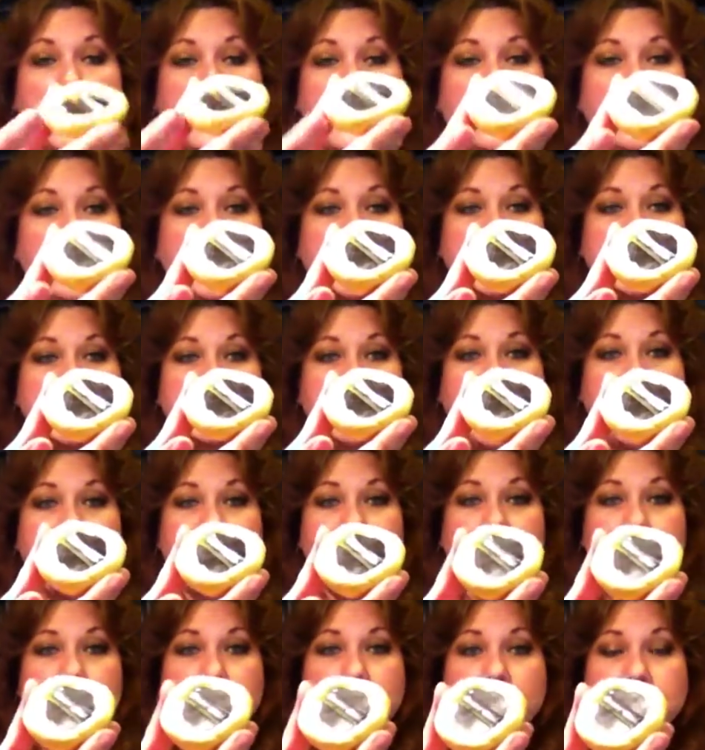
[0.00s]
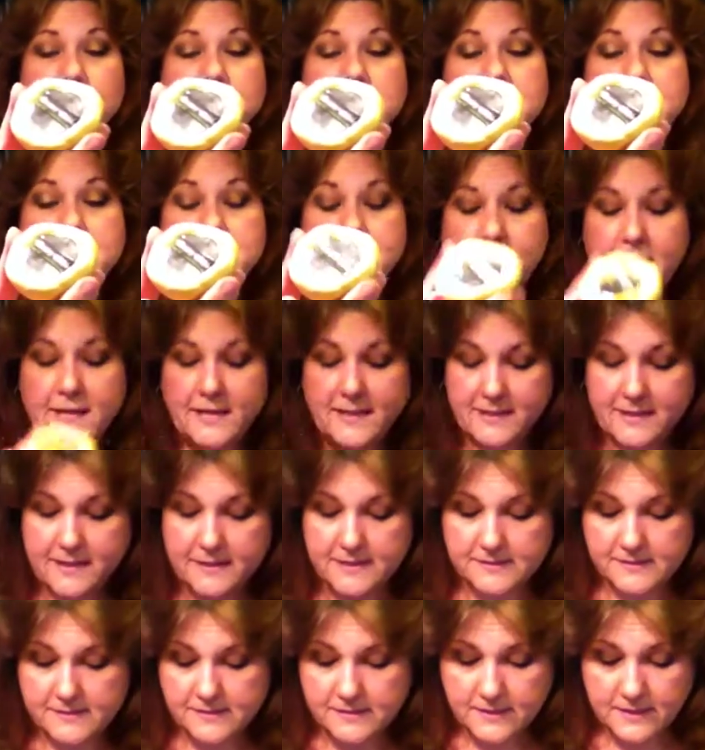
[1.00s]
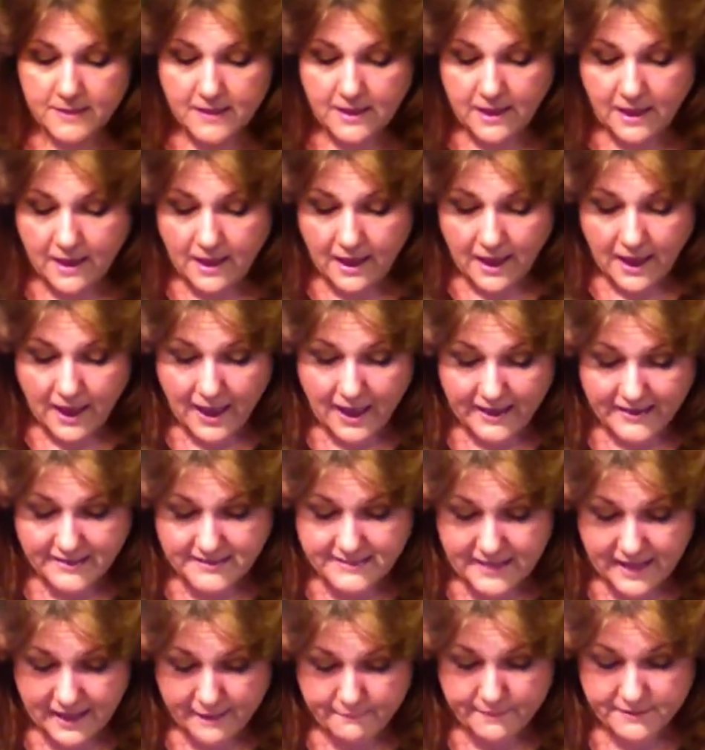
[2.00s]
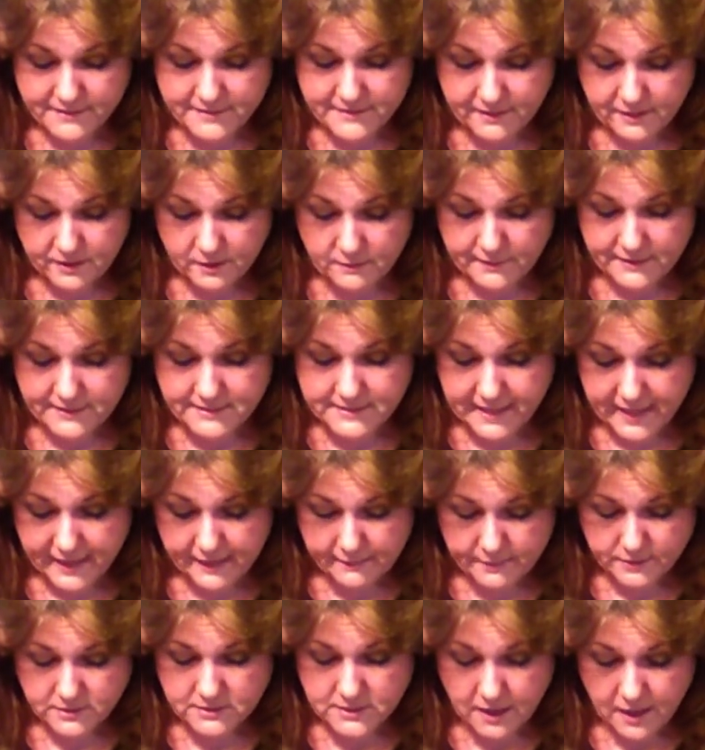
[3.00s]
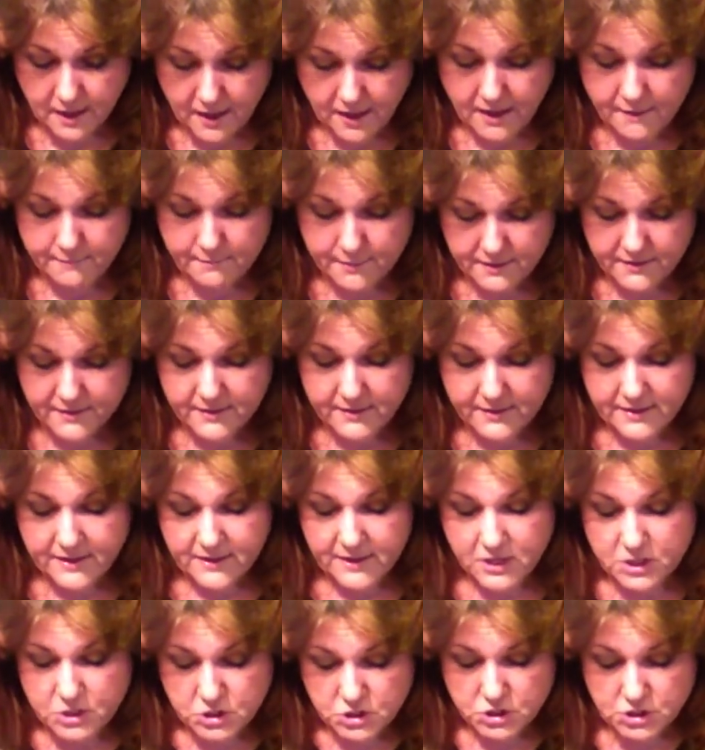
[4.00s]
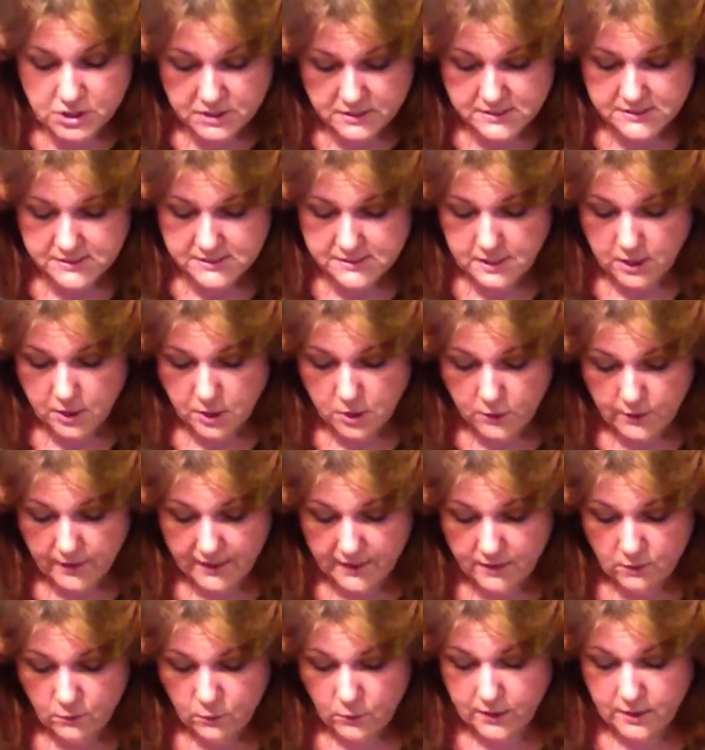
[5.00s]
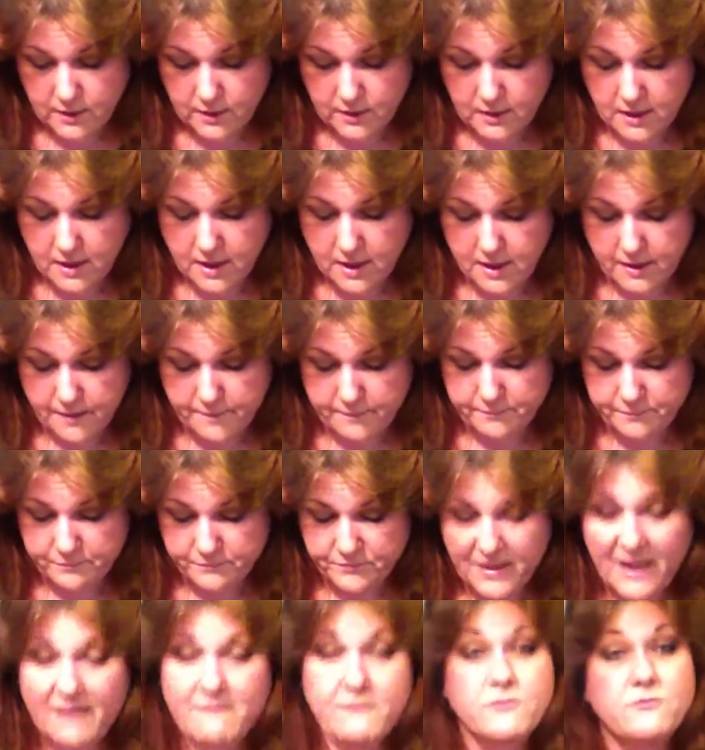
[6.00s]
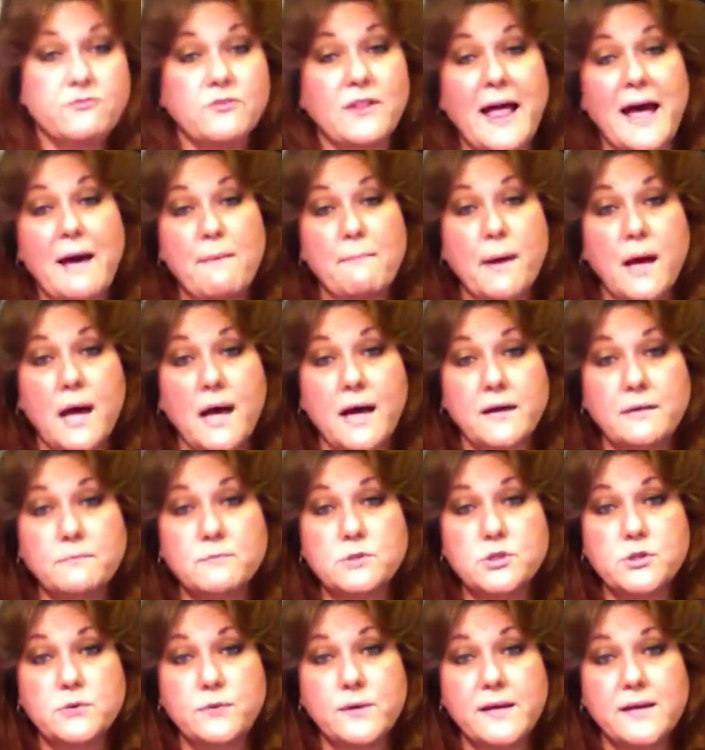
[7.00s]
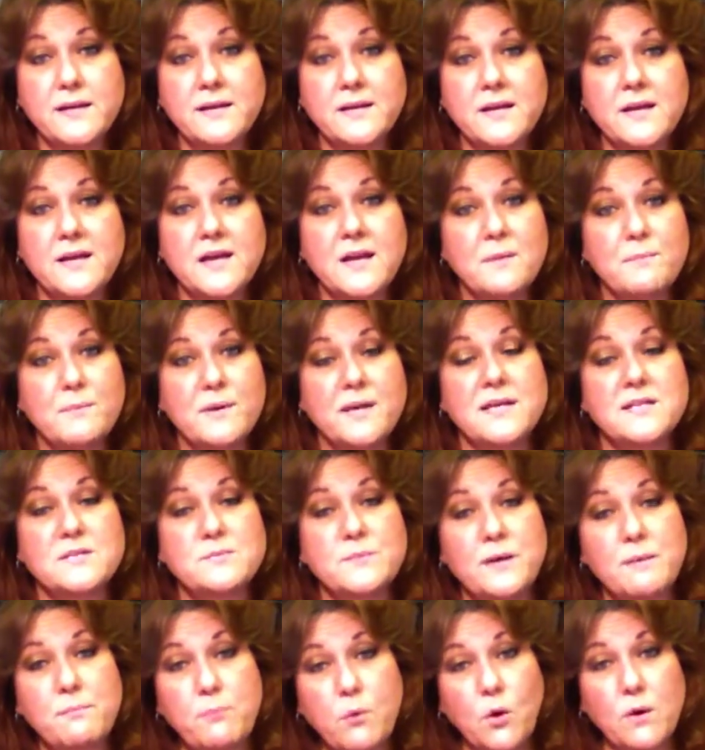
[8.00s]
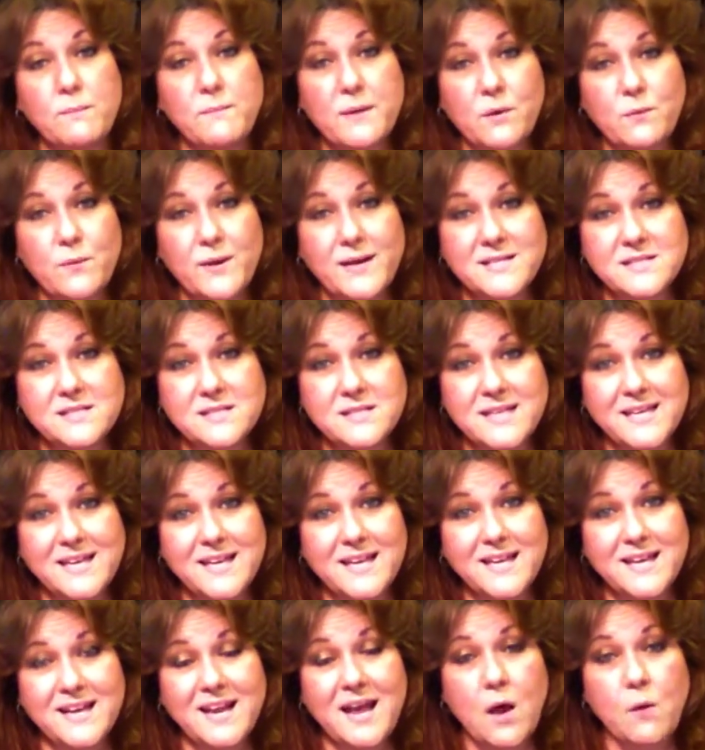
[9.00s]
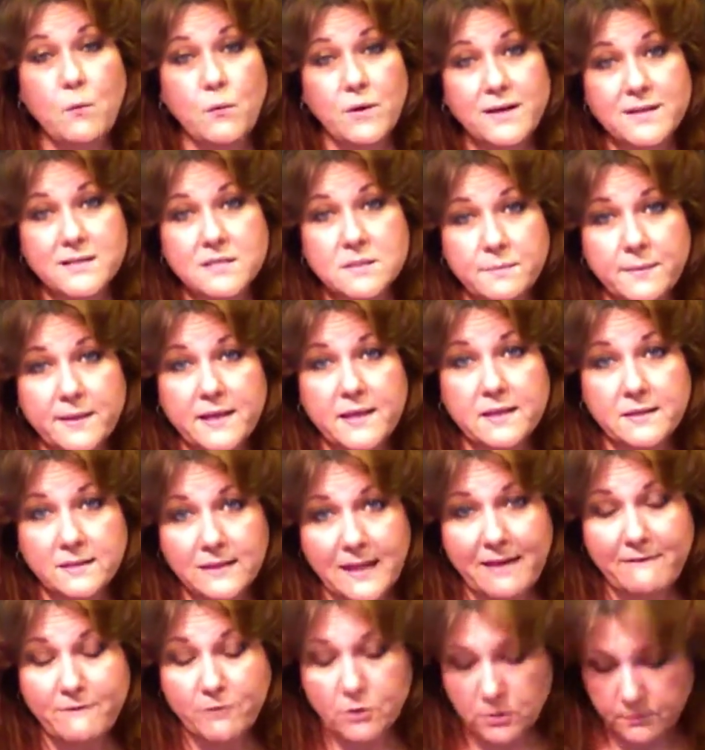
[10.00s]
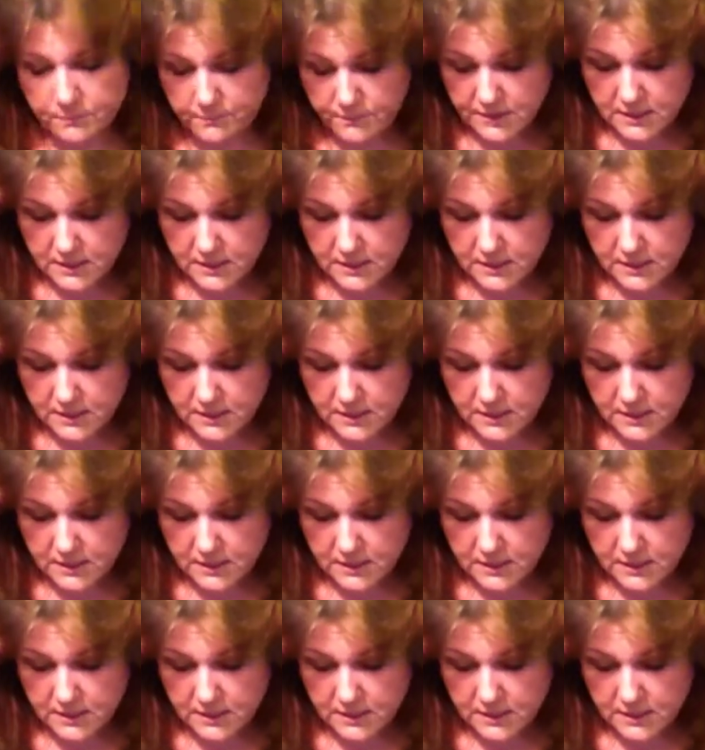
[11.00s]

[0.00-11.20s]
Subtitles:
Once you have it pressed in like this, I tap it down on my tabletop just so it will have a flat bottom to it, because when I pour my resin in, I want it to be level.